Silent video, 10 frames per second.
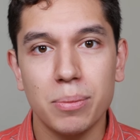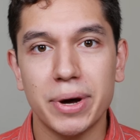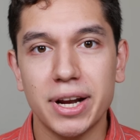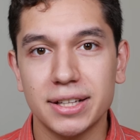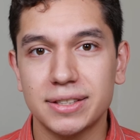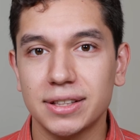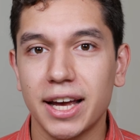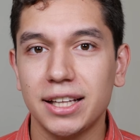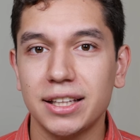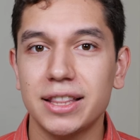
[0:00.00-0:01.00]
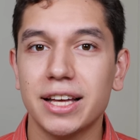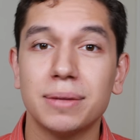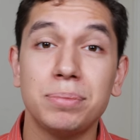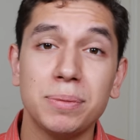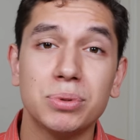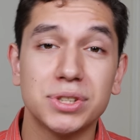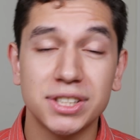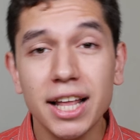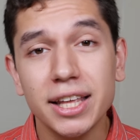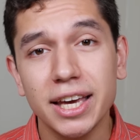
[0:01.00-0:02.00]
but it's likely that the people
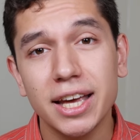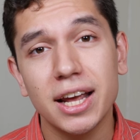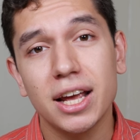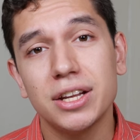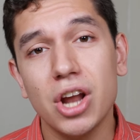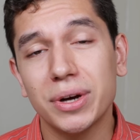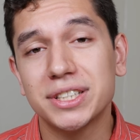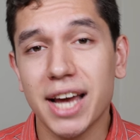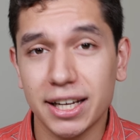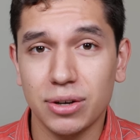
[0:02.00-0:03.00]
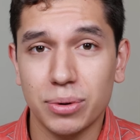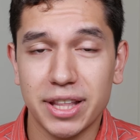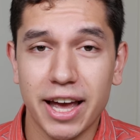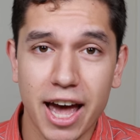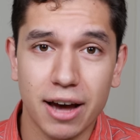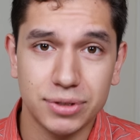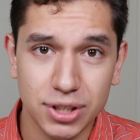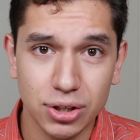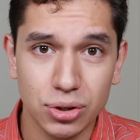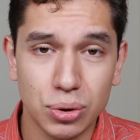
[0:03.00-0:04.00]
selling it know exactly what they have
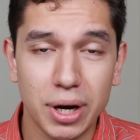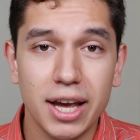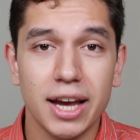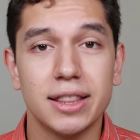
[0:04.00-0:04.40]
too,